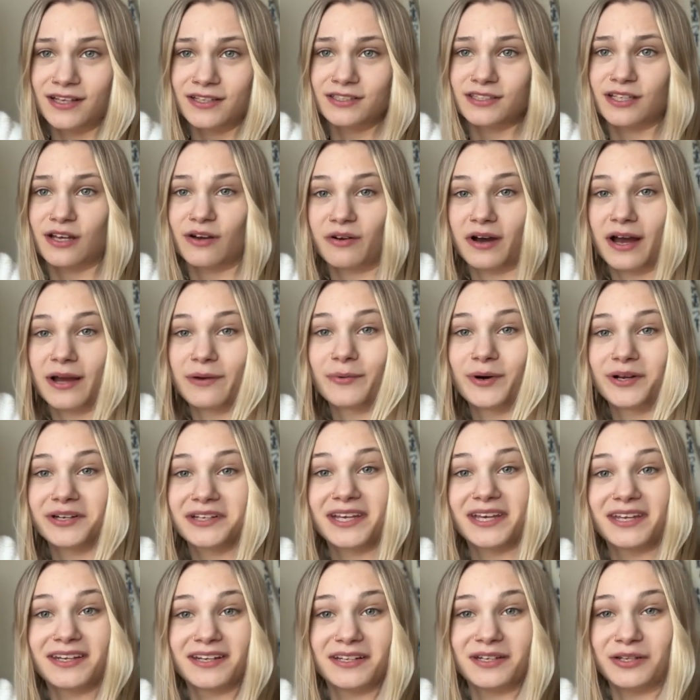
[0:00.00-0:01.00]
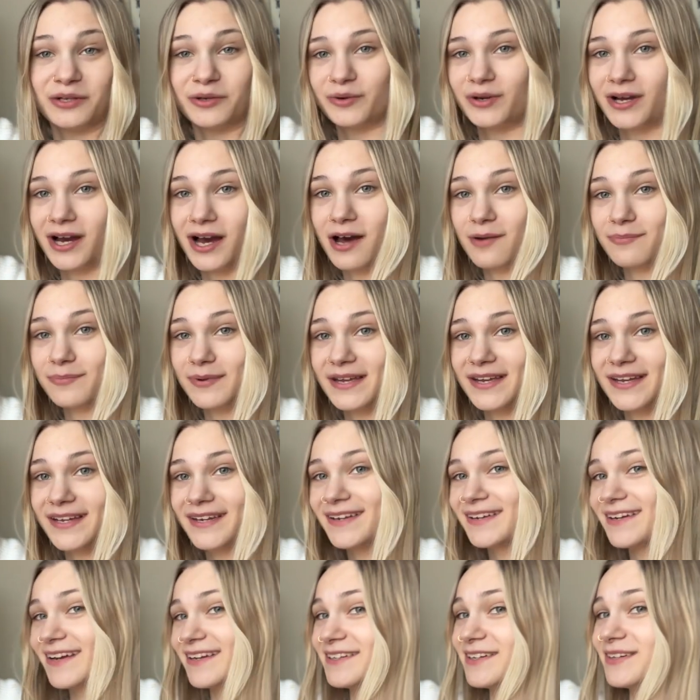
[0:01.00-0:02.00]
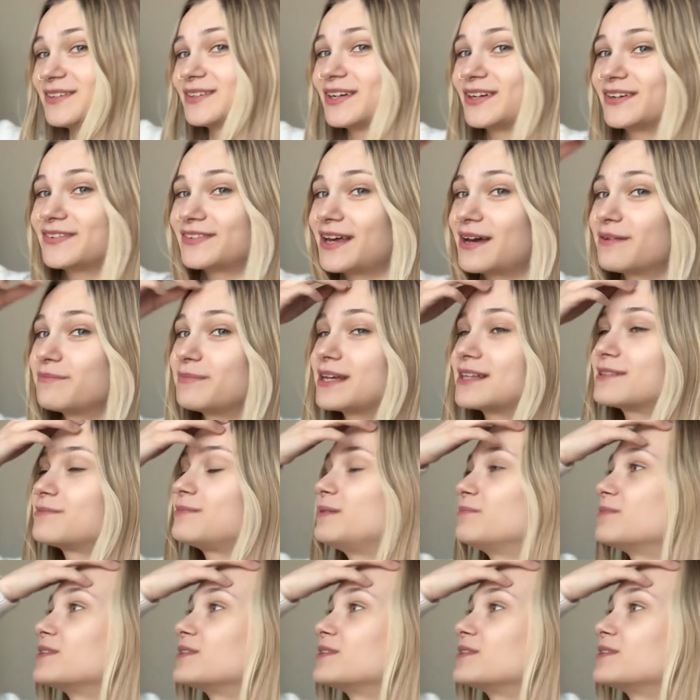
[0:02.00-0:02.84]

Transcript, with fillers: so I want to get a new copy, and I don't know if that makes me